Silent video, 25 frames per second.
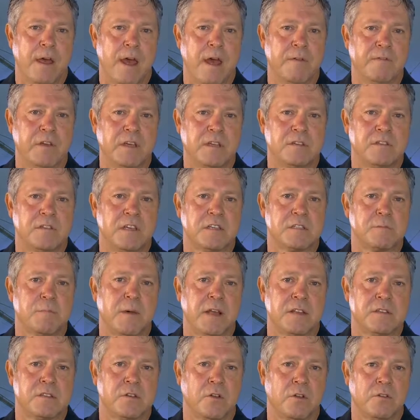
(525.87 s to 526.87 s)
having six
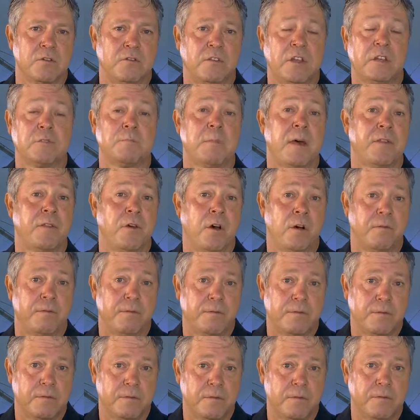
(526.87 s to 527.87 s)
months on, six months
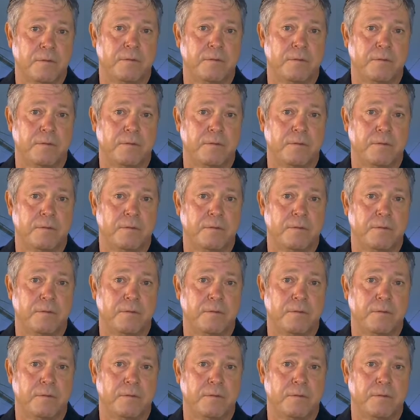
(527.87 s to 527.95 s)
off